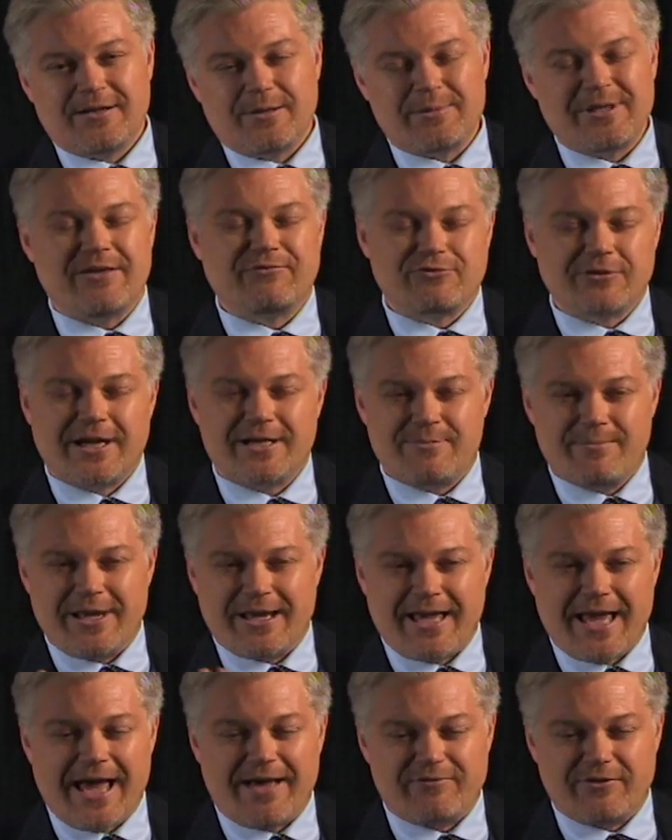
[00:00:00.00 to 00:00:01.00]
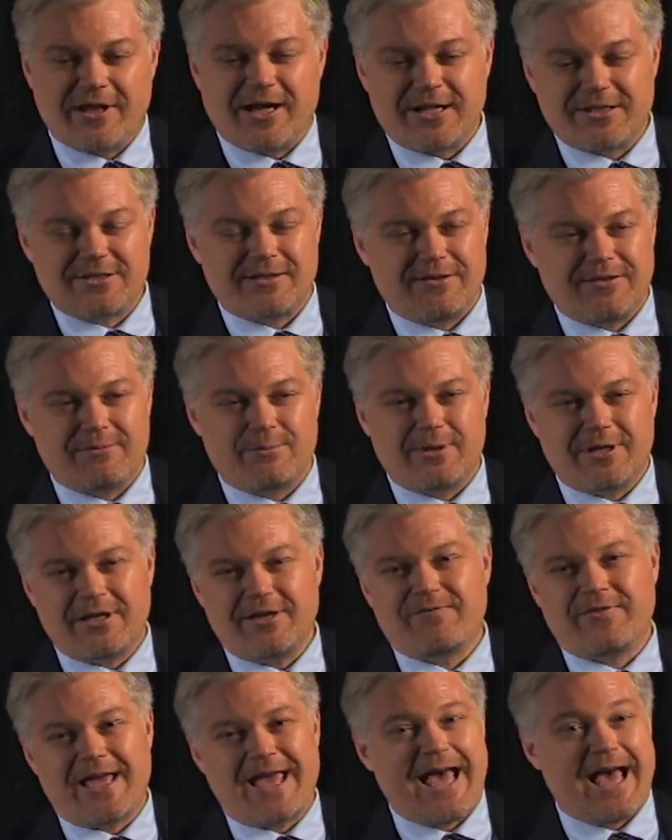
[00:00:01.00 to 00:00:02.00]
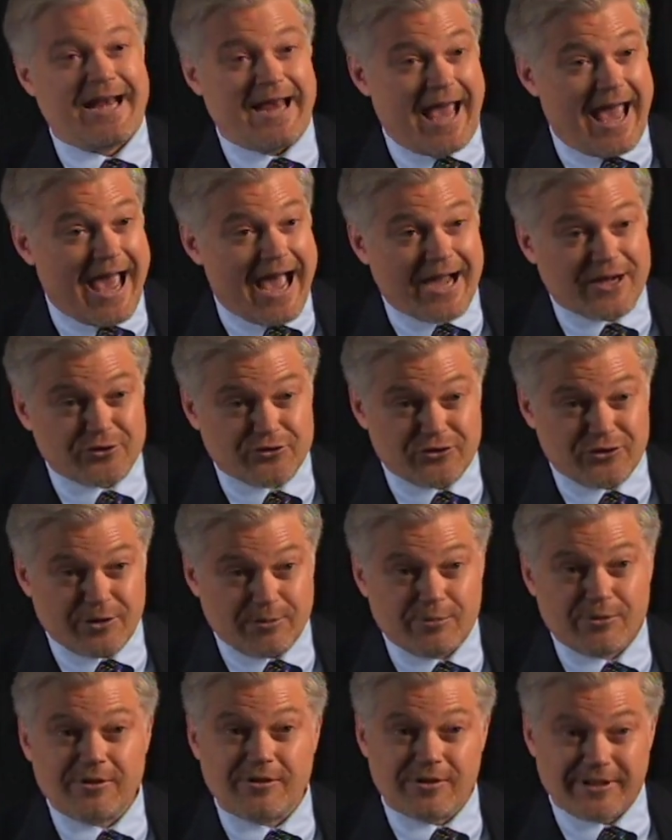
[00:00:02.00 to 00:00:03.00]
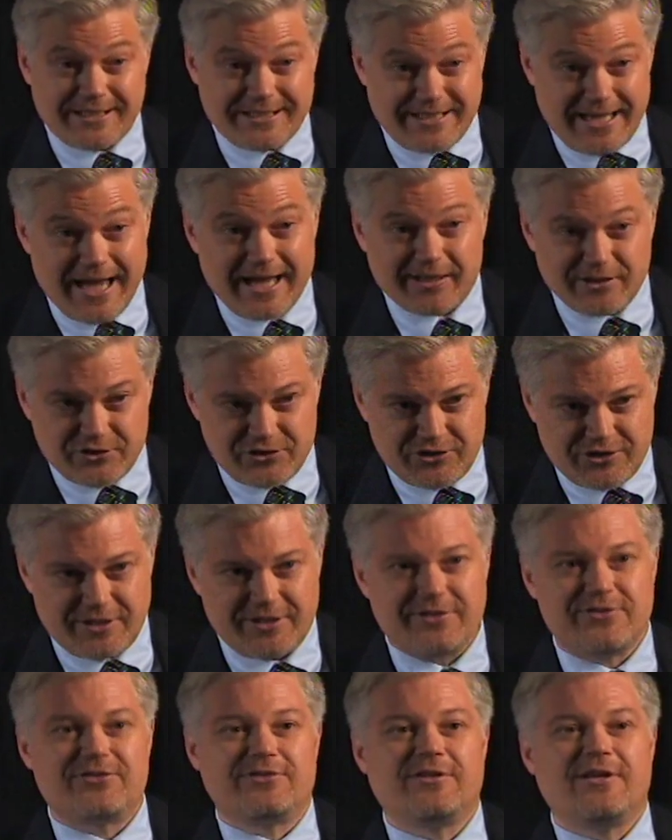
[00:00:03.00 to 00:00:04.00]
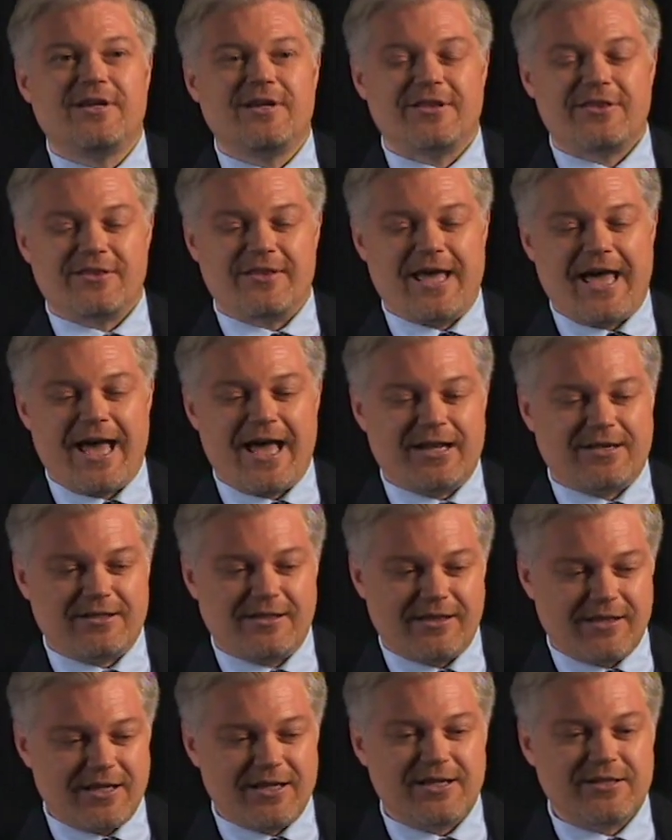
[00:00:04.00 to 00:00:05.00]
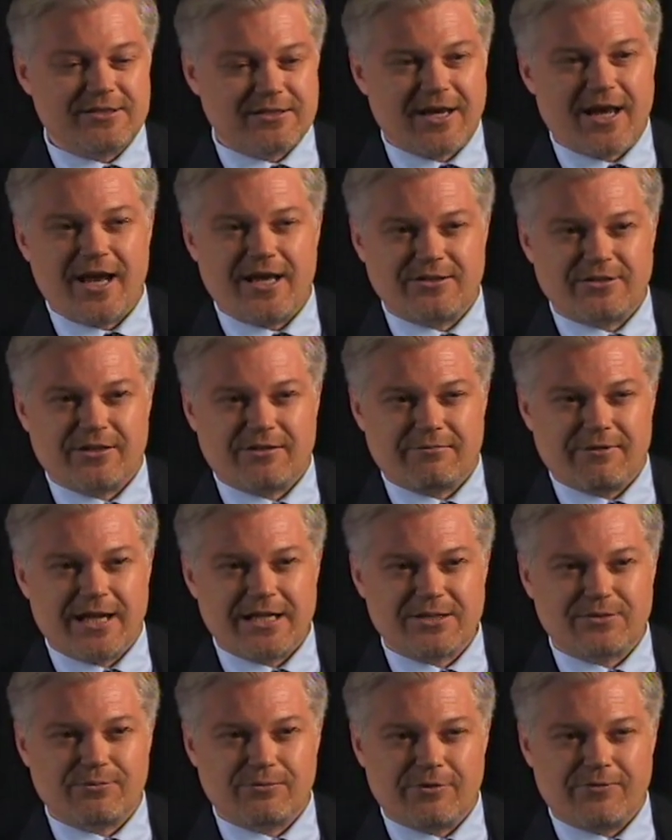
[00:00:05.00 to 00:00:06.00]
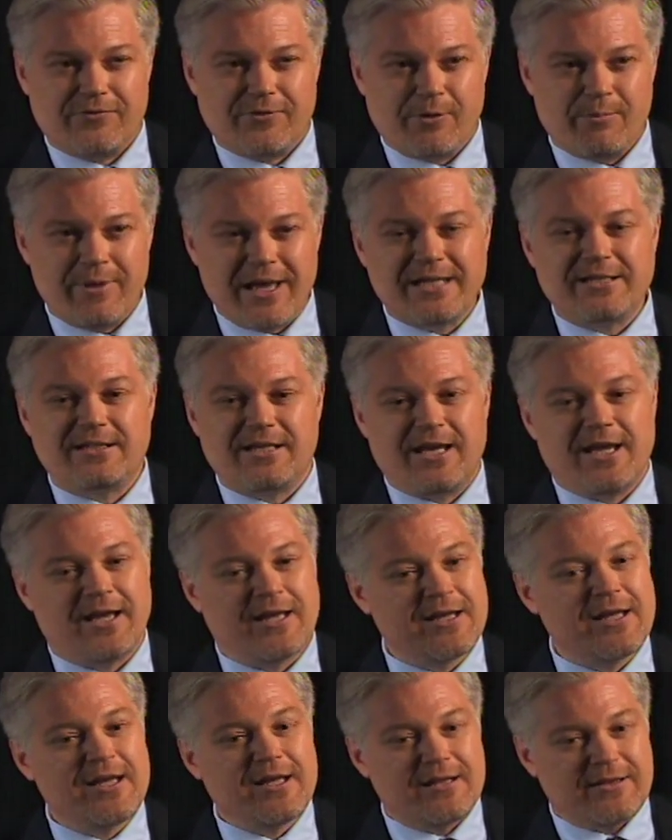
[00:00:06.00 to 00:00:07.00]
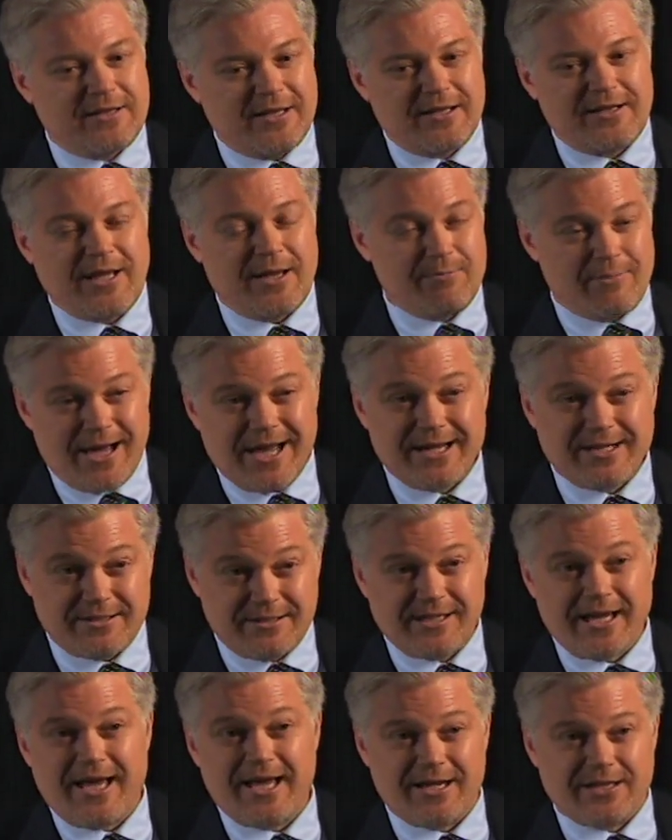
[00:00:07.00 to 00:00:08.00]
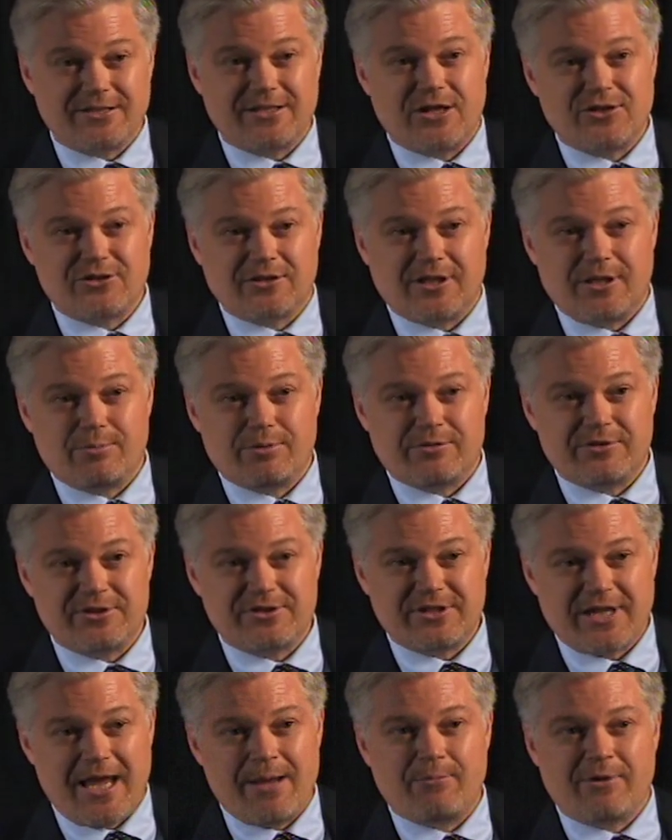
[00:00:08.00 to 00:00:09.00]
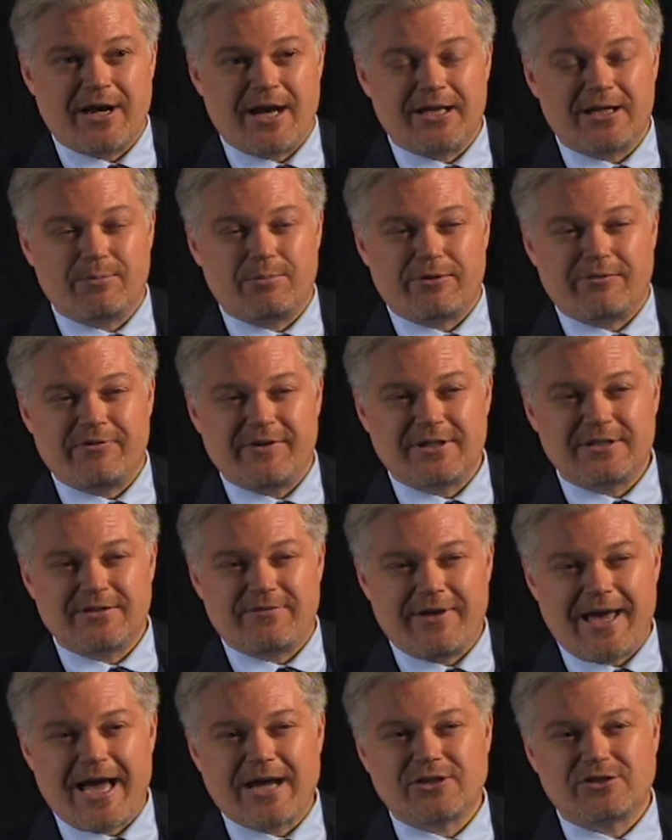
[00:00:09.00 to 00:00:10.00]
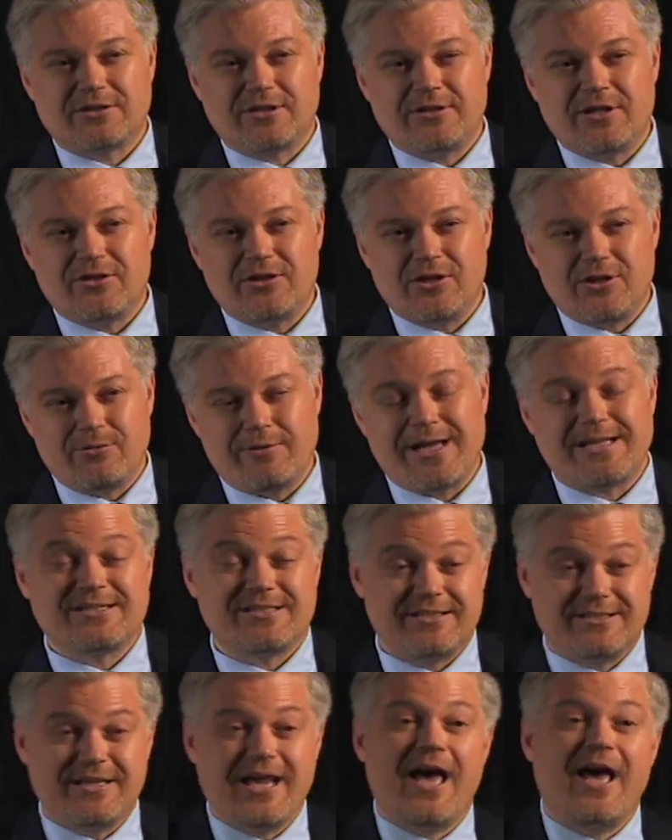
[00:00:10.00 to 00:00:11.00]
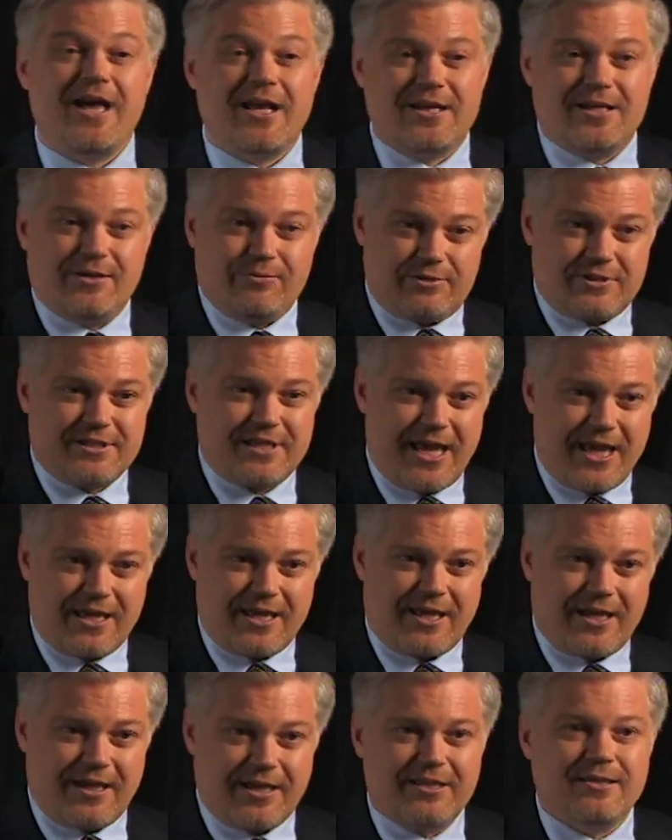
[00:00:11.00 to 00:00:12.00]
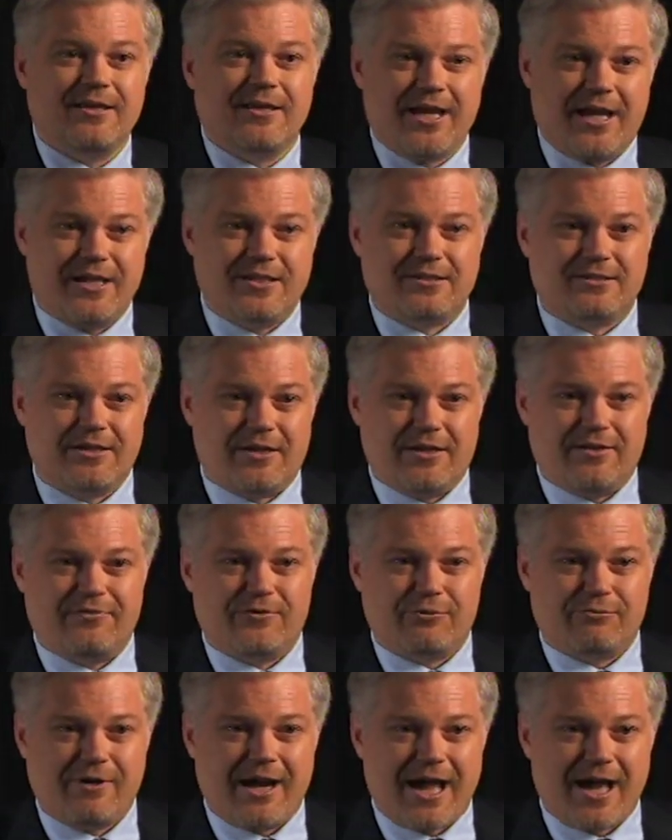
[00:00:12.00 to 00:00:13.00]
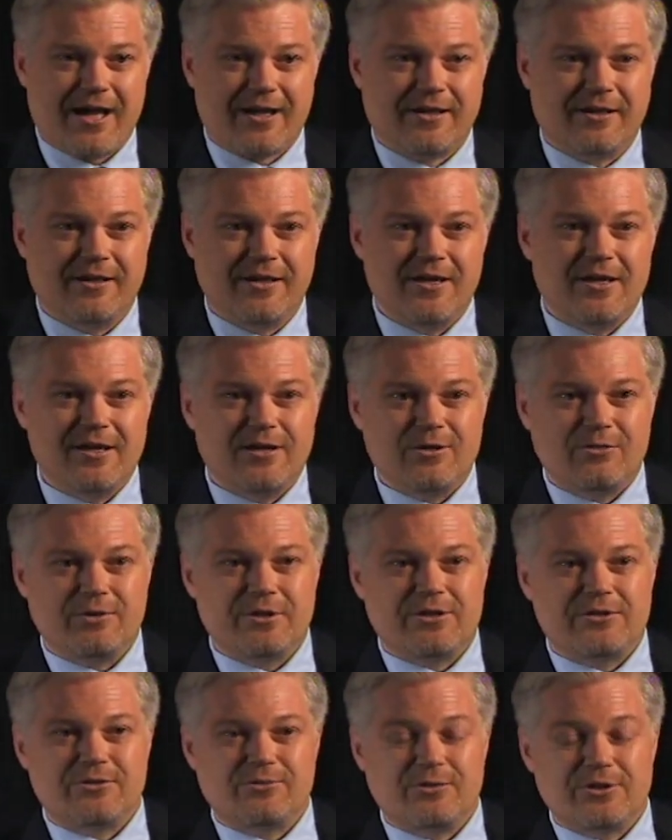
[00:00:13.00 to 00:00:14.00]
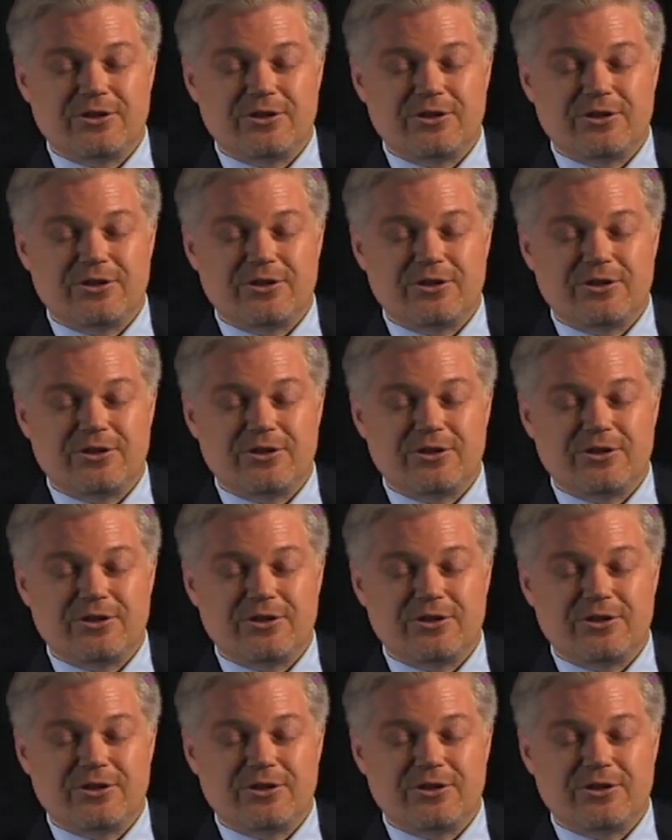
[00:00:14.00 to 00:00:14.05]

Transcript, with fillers: mean, they've tried to make caveats, but if they had actionable intelligence that these kinds of threats were fomenting, then they might take essentially the same kind of preventive action that the U.S. said it was taking in the case of Iraq. Which